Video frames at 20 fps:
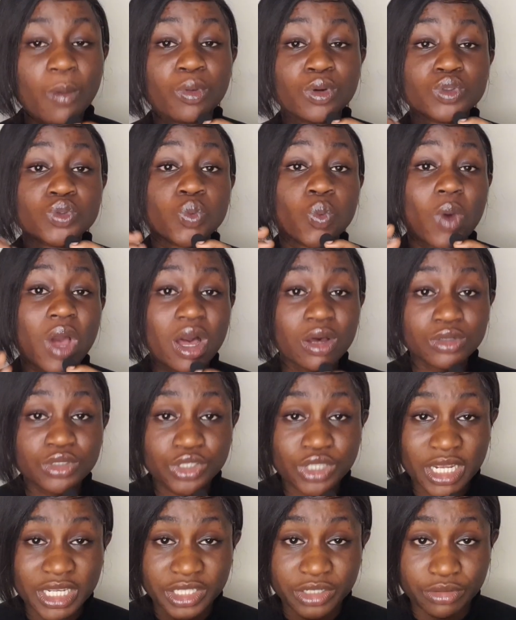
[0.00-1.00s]
But
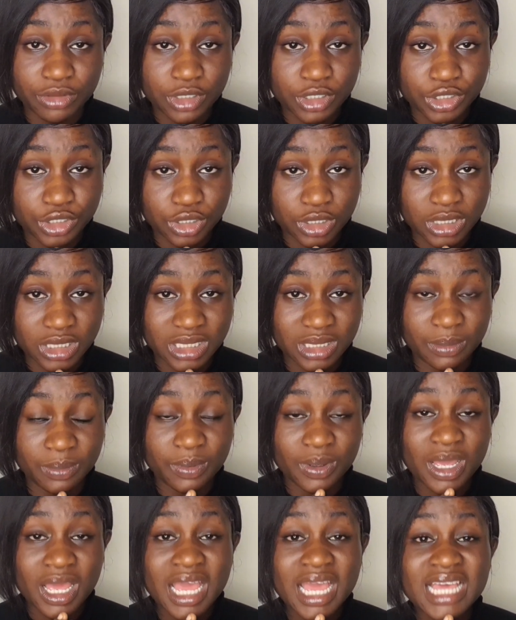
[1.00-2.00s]
whilst you're in a relationship,
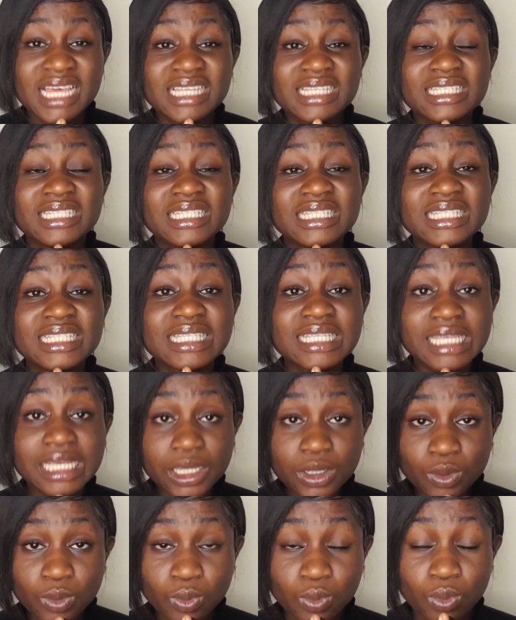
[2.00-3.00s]

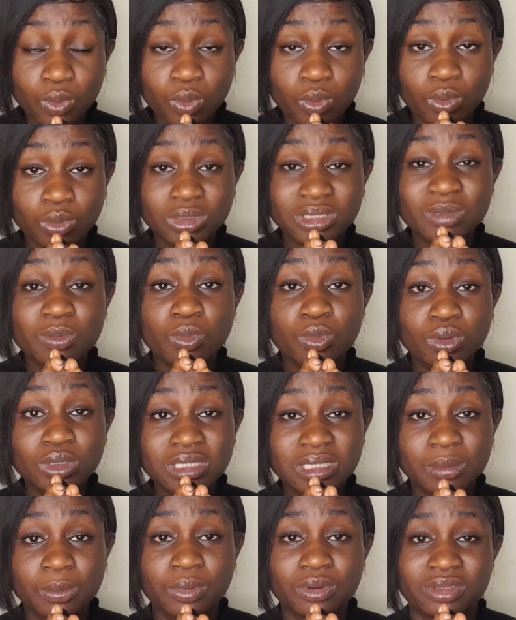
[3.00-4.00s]
still the
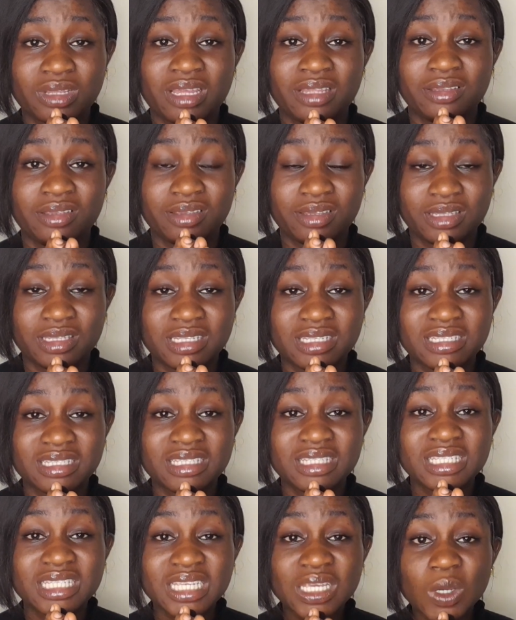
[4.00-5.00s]
most important thing is
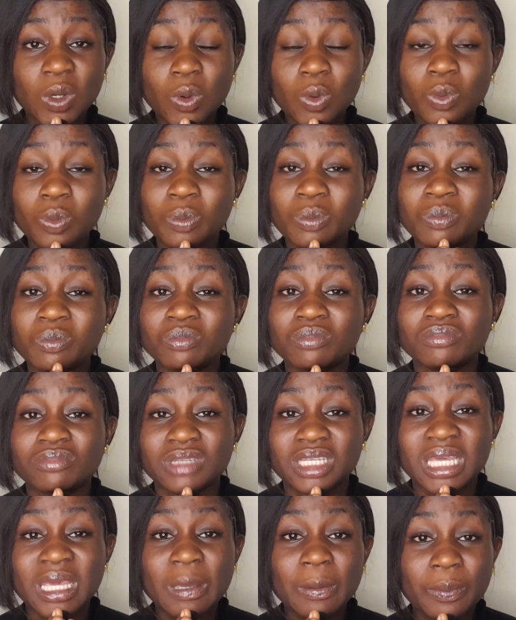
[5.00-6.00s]
still
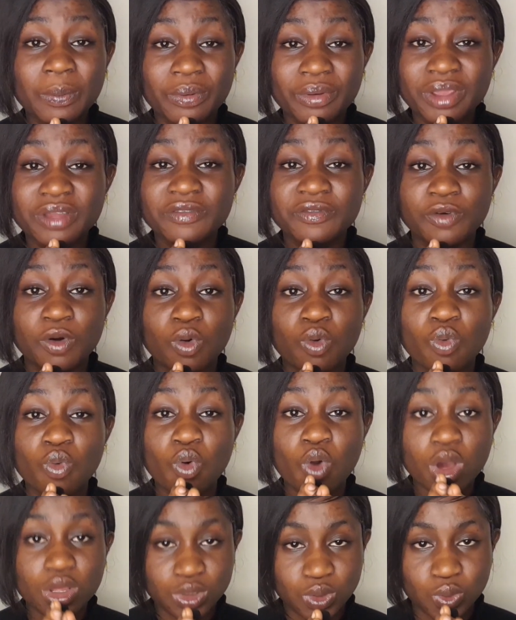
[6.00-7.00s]
keep praying for
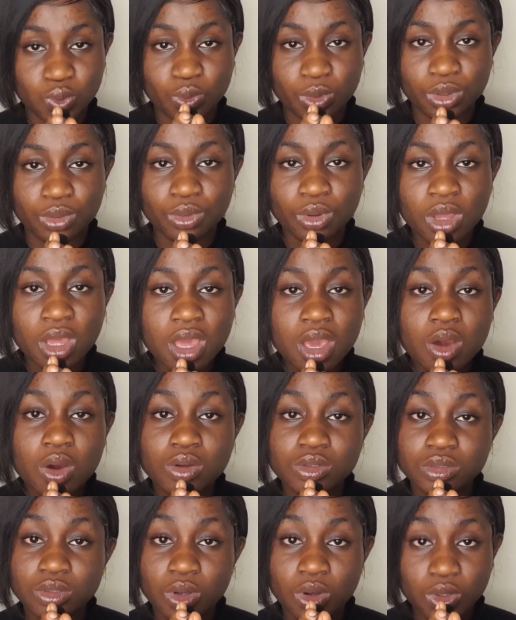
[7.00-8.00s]
God's will,
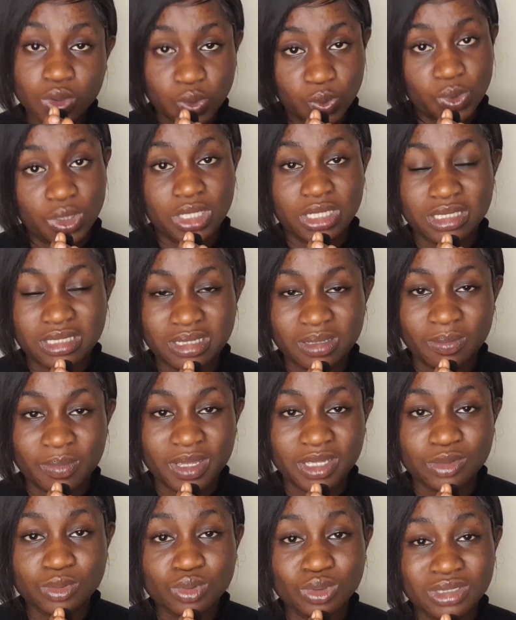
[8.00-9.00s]
because God's will is the
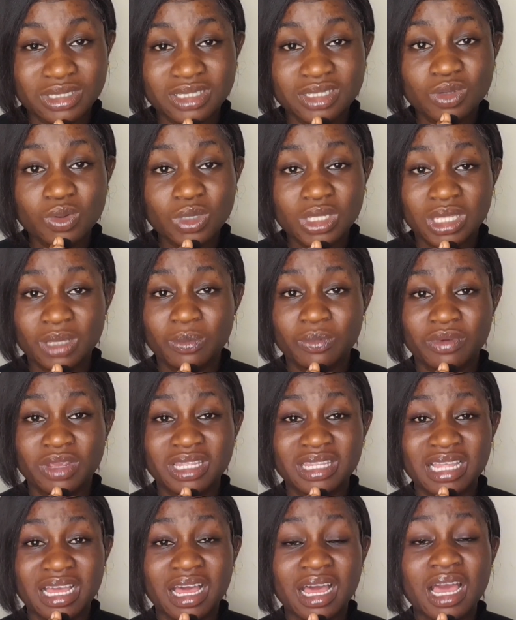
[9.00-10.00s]
best. So still keep
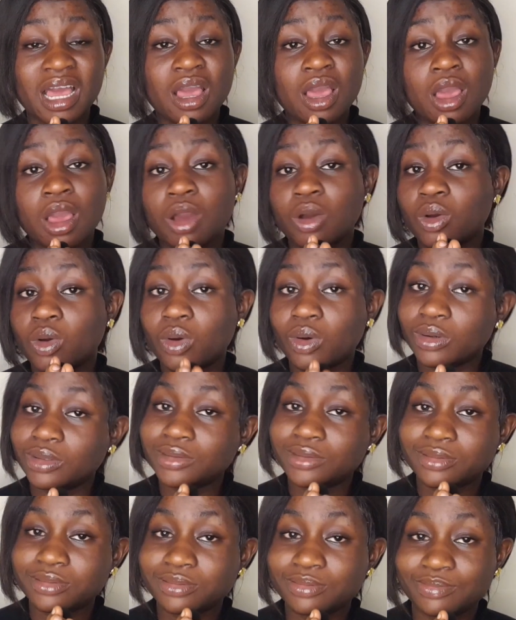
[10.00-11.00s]
praying that, God,
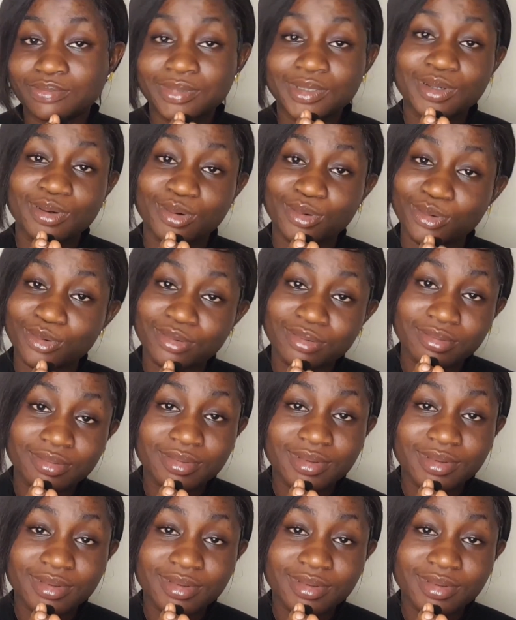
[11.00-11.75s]
go.